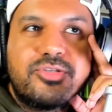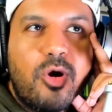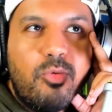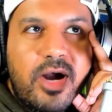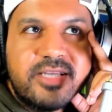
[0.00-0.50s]

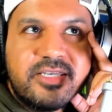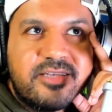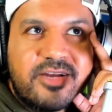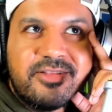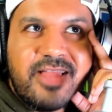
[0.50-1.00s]
Don't watch
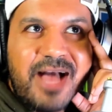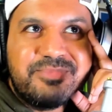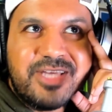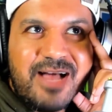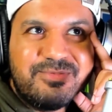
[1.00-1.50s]
this on your
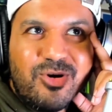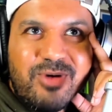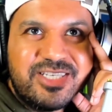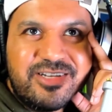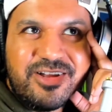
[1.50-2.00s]
laptop. Don't
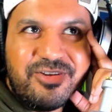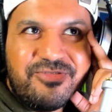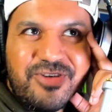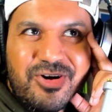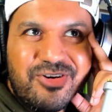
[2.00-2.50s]
watch it on your
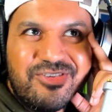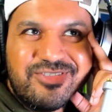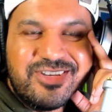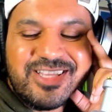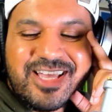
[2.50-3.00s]
phone.